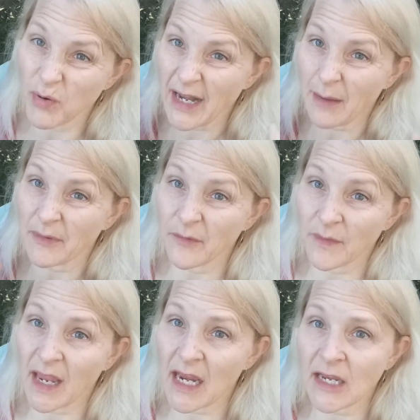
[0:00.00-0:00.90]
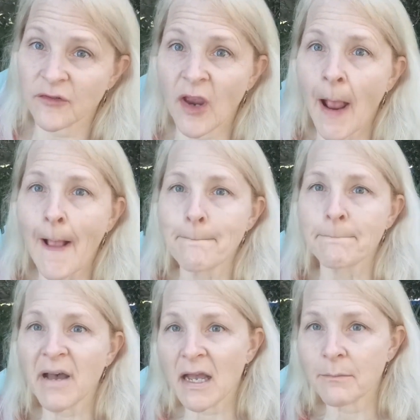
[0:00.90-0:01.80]
what happens with age.
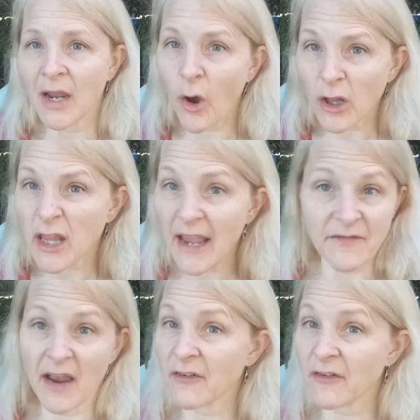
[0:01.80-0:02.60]
But my whole life,